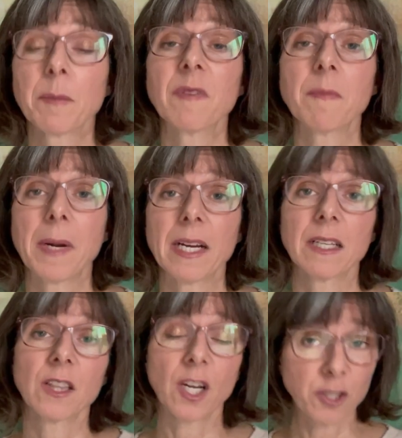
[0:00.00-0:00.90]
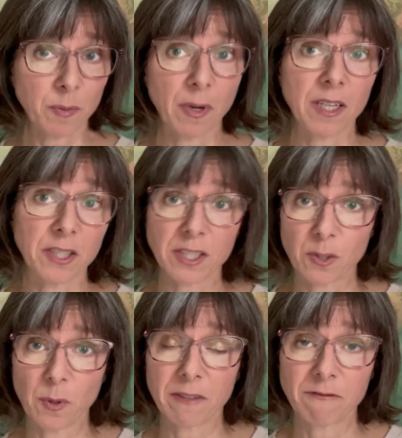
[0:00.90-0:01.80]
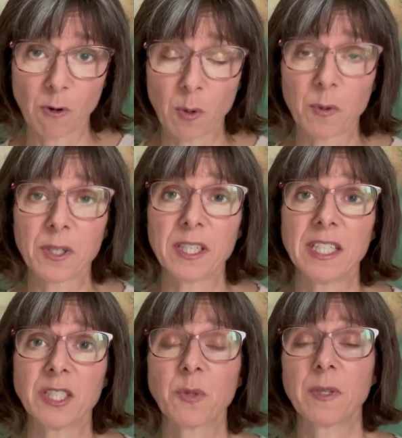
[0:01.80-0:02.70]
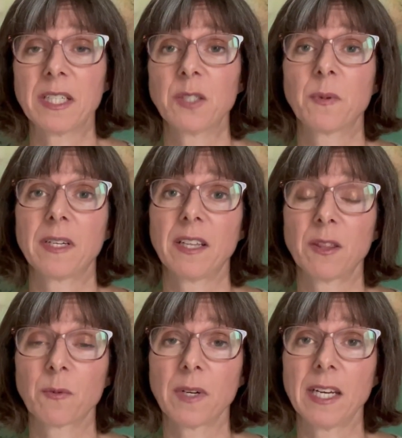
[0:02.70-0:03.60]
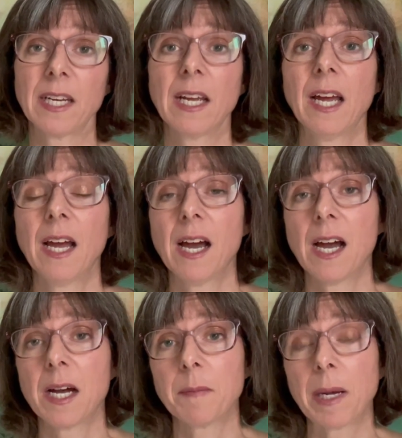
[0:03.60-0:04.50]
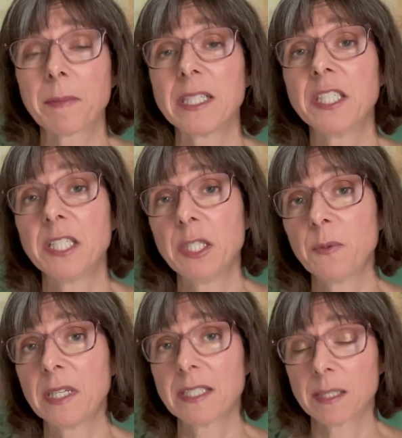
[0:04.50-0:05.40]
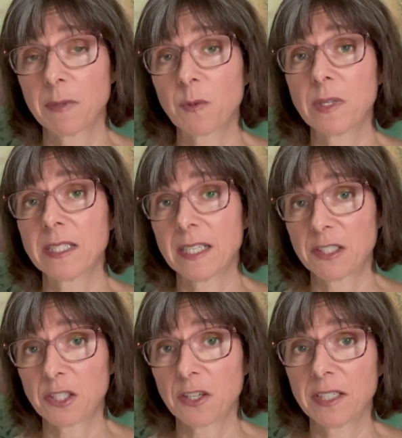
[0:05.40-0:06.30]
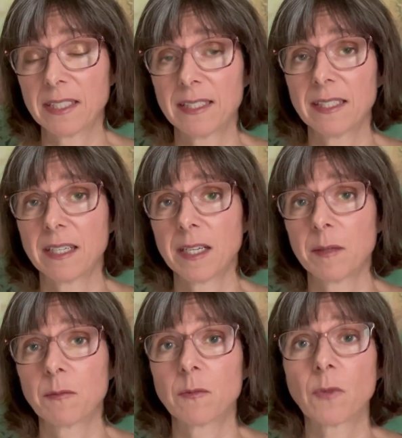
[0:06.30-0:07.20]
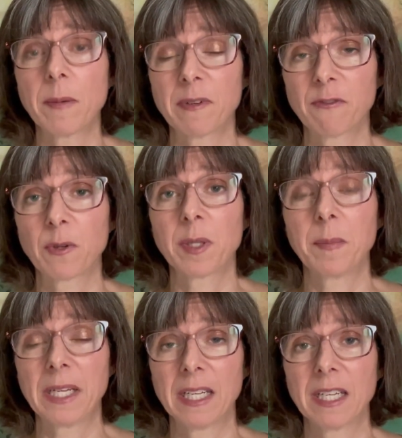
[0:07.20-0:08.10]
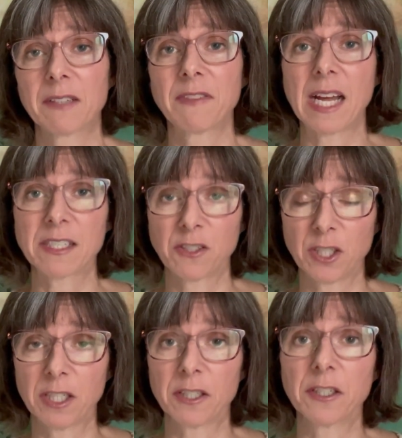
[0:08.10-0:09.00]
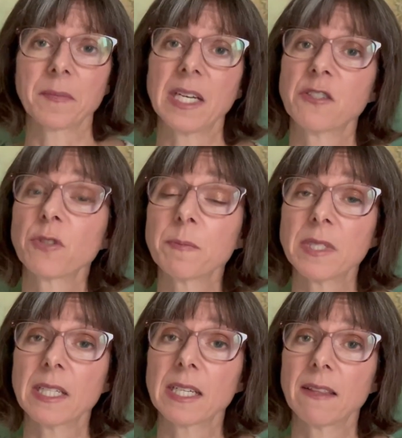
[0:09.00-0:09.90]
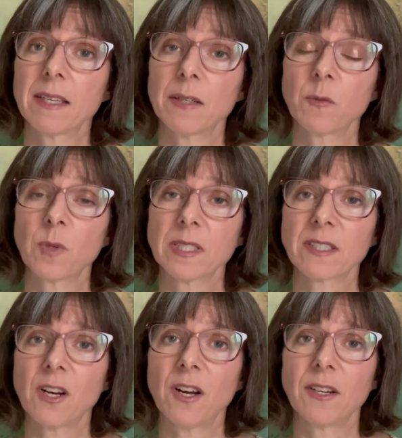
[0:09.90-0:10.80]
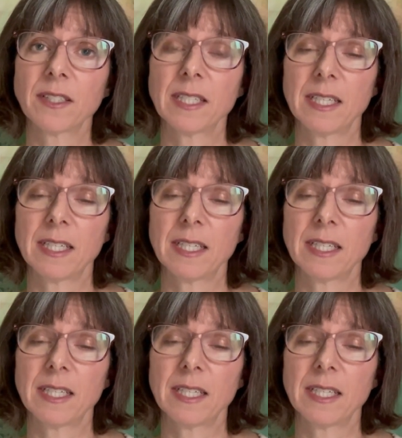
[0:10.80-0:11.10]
of my larger projects going forward in 2023, I'm continuing some of the ones I started right before the beginning of last year. A triptych that was called